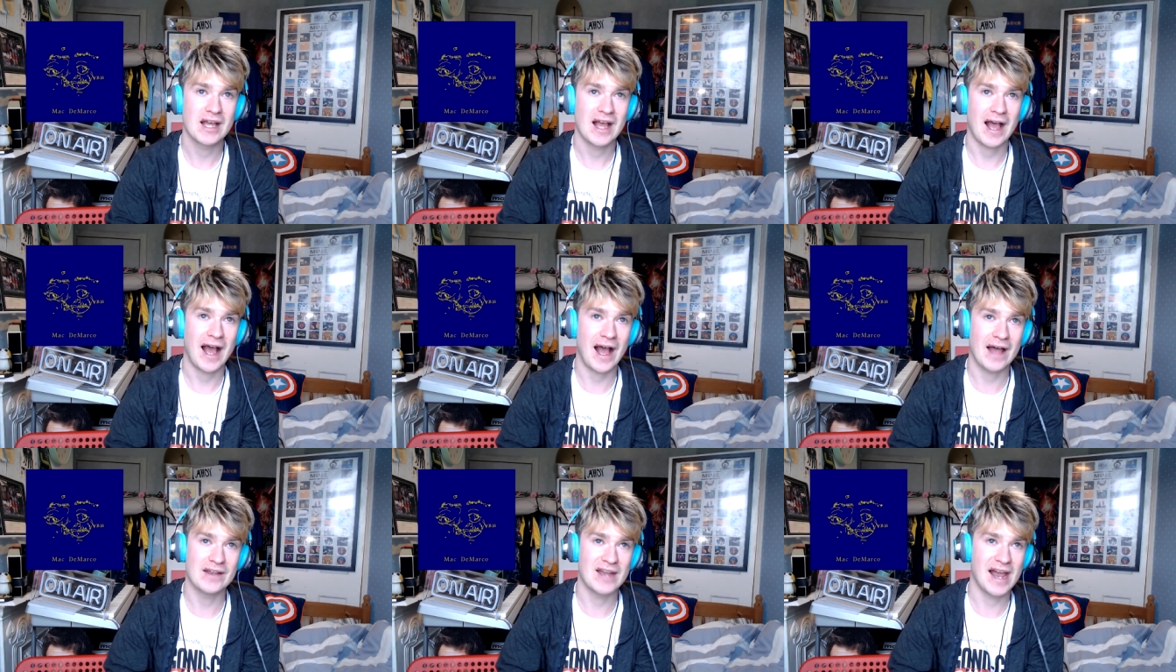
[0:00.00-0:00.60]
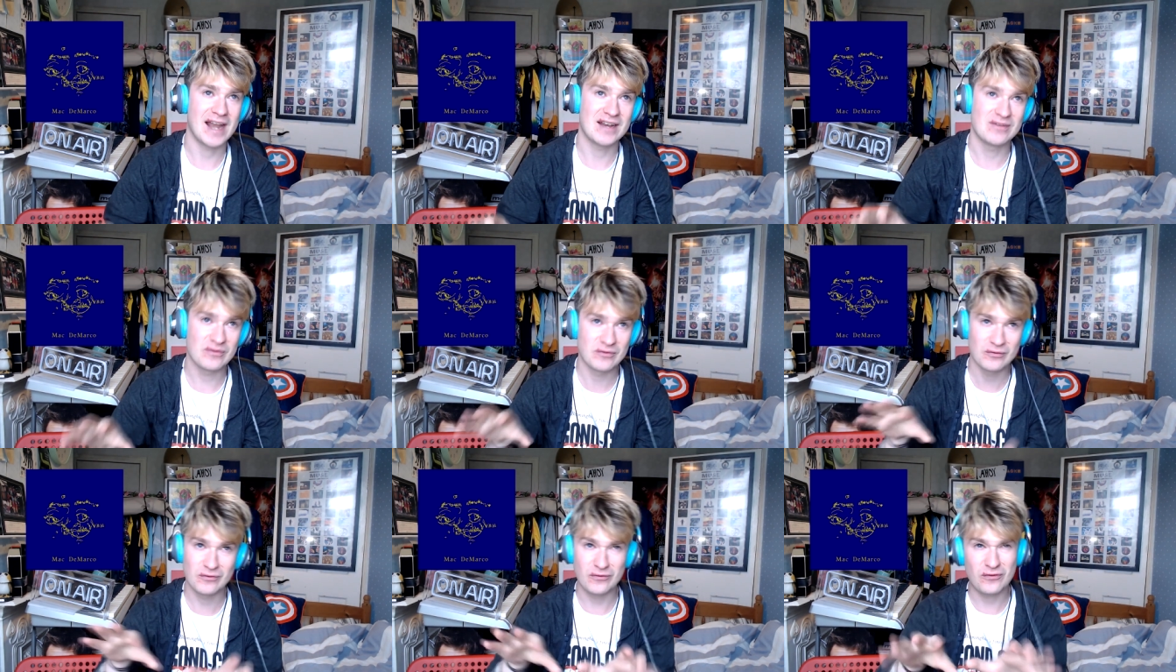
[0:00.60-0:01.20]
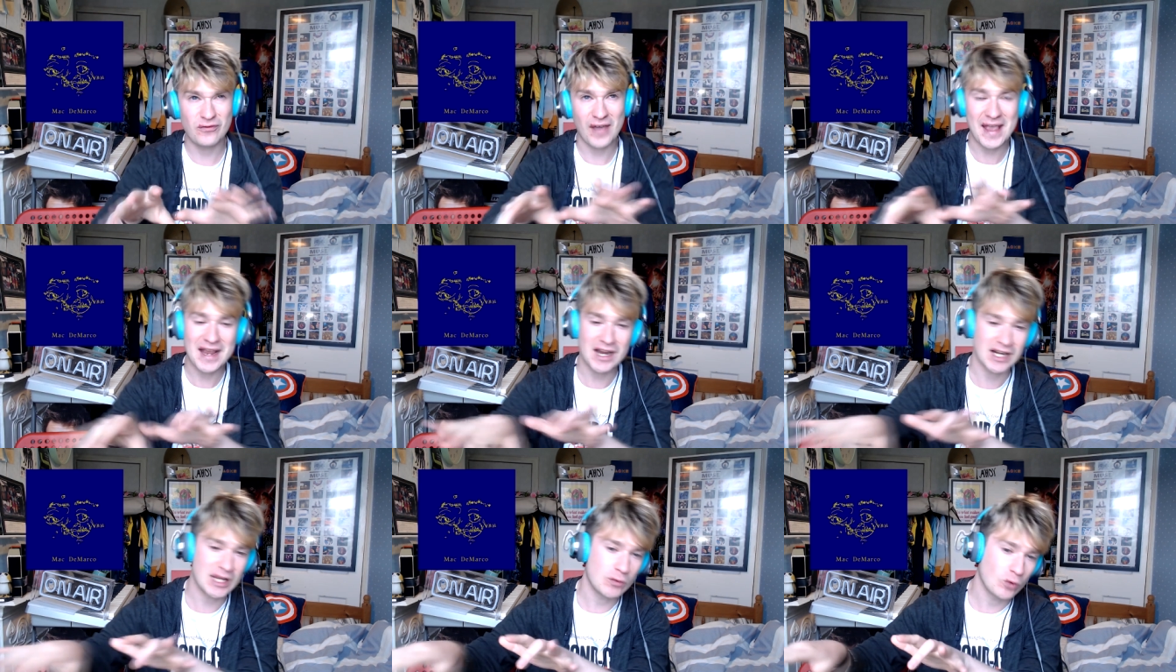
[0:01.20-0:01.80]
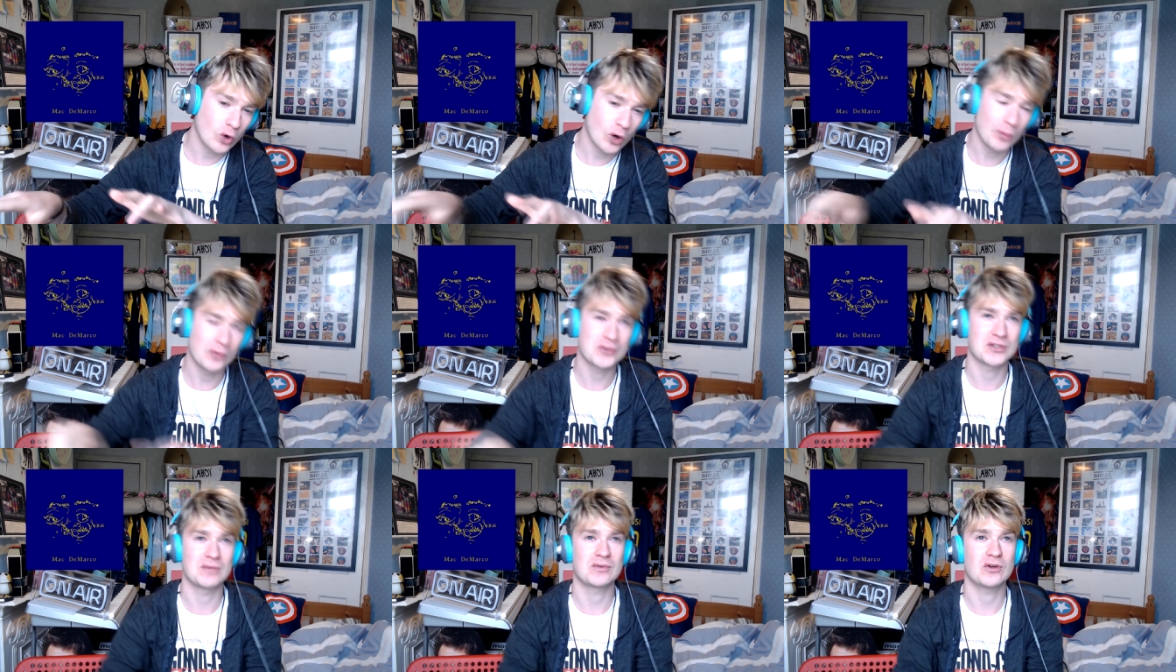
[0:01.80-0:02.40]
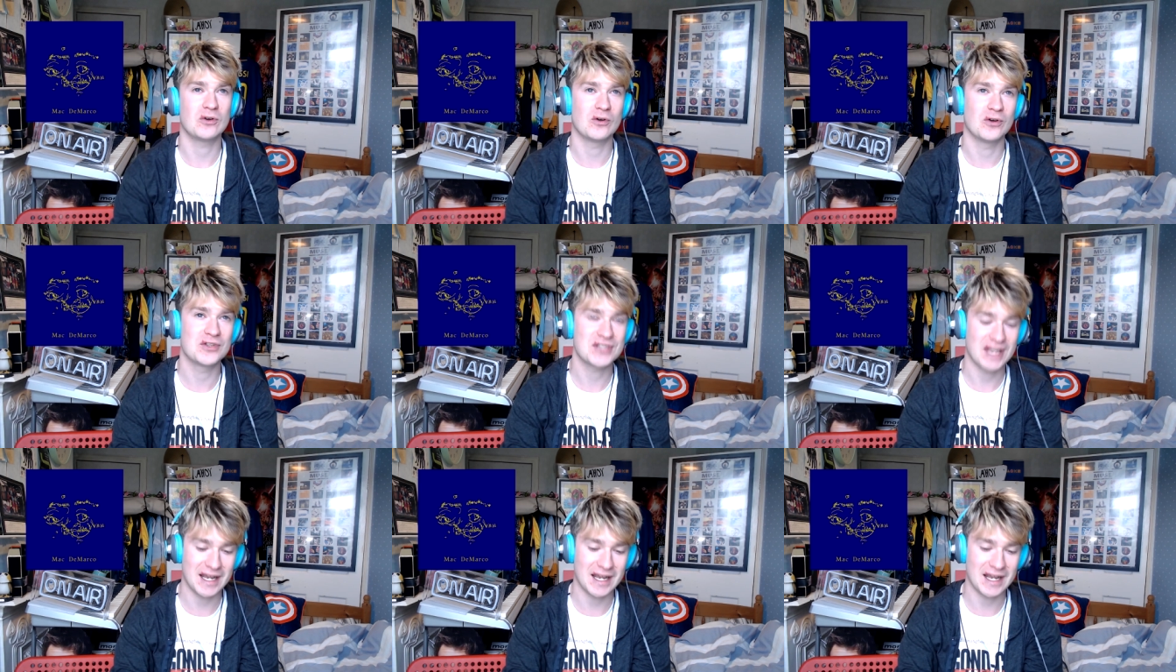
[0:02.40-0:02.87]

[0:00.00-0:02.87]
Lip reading: and then vaguely warble some chords.